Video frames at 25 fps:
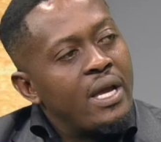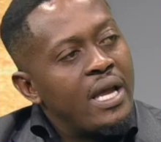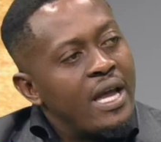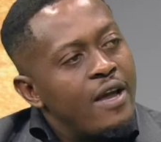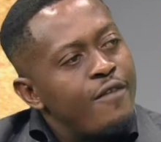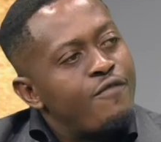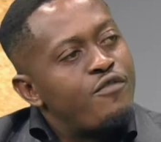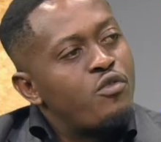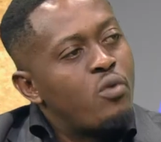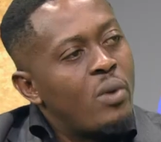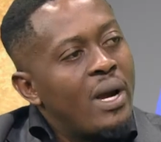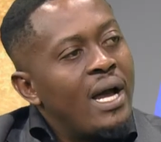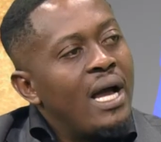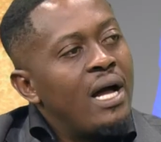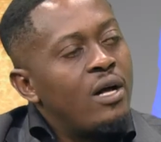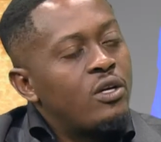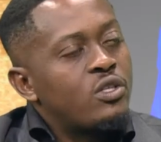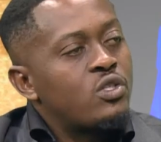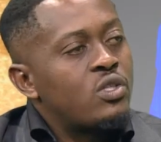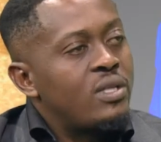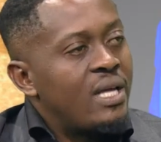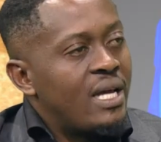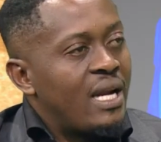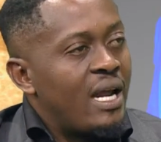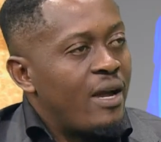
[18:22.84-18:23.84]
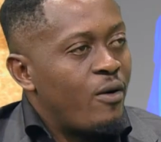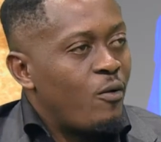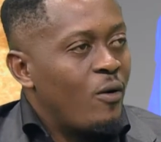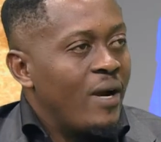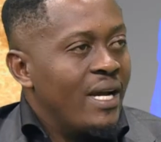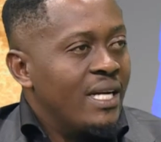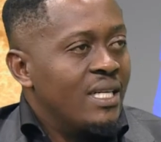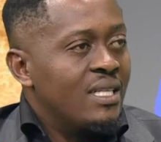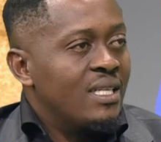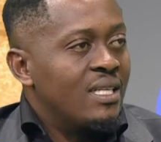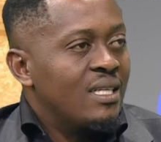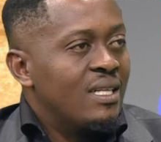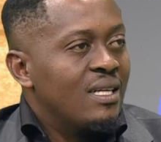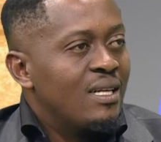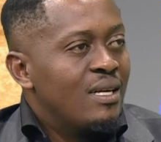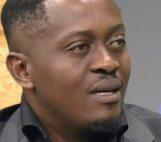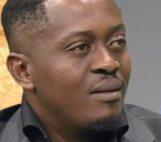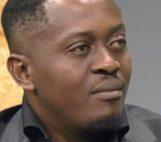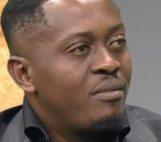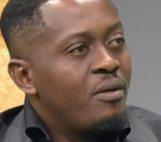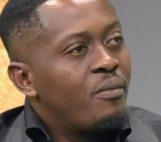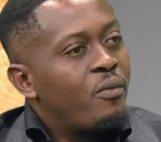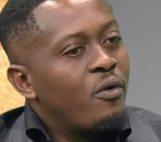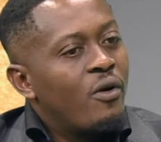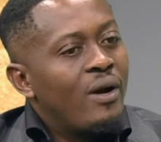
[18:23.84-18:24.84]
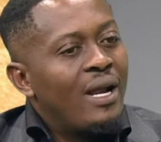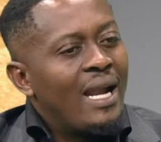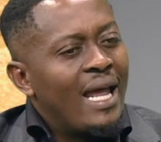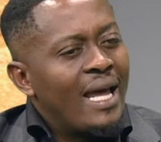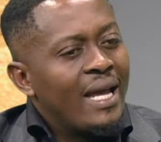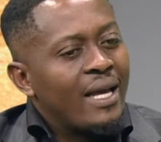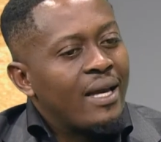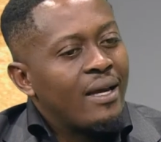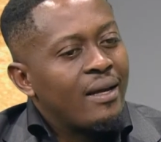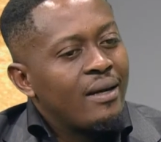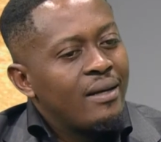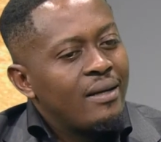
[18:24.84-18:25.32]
everywhere else that I went, people were like,